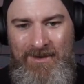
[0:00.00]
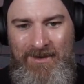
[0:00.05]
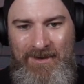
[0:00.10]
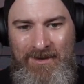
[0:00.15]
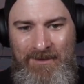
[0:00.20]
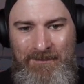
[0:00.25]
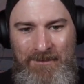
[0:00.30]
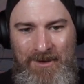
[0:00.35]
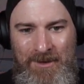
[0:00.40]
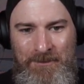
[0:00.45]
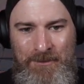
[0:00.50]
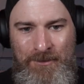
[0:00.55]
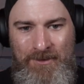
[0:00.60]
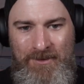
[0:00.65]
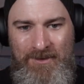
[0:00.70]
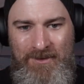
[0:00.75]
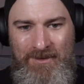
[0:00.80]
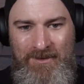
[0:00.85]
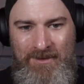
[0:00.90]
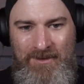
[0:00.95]
I
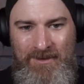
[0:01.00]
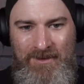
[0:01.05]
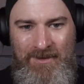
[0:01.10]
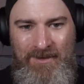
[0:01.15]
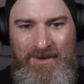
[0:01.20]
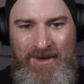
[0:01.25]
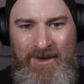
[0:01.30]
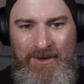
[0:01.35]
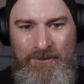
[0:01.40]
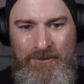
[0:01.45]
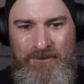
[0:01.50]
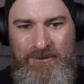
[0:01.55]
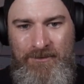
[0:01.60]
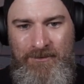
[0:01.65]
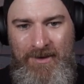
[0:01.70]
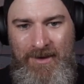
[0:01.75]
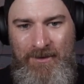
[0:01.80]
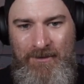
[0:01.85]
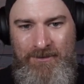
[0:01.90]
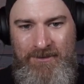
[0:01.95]
put hundreds
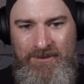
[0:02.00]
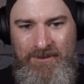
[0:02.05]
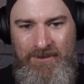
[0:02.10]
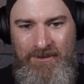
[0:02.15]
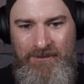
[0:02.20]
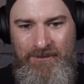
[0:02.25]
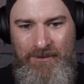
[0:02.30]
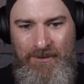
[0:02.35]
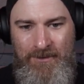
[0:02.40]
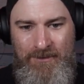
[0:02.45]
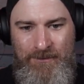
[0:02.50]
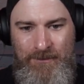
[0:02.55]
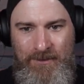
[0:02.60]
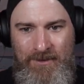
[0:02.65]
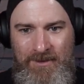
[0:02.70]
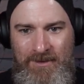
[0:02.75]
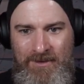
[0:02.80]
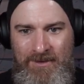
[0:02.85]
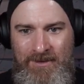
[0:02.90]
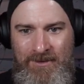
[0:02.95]
of hours into the first
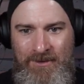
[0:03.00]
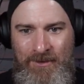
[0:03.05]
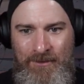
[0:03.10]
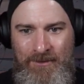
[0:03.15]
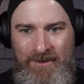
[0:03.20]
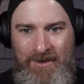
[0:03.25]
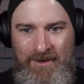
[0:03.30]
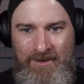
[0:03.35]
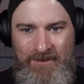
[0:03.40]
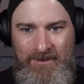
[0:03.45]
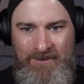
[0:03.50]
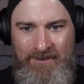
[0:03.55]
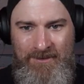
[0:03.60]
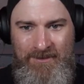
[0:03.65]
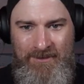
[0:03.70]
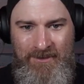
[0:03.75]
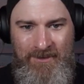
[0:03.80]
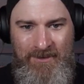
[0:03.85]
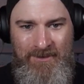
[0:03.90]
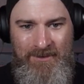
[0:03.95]
one. No doubt this
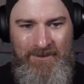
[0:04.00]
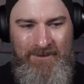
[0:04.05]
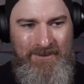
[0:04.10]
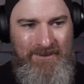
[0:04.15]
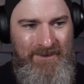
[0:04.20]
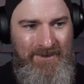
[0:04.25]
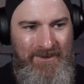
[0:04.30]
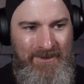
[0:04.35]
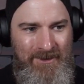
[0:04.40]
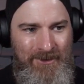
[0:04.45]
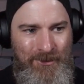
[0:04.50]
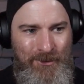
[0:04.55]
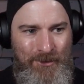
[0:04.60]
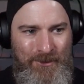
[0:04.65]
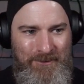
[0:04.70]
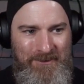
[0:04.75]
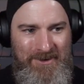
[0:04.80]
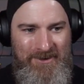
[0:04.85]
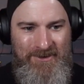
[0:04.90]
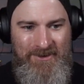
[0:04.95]
is gonna
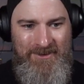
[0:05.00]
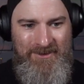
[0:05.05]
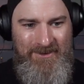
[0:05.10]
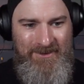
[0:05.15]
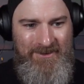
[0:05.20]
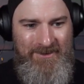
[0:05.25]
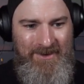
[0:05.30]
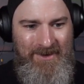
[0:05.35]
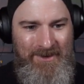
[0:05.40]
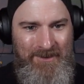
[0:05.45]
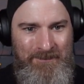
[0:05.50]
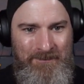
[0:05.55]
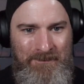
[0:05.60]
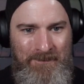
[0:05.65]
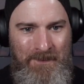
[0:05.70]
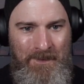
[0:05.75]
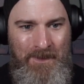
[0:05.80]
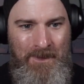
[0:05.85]
hook me just the same.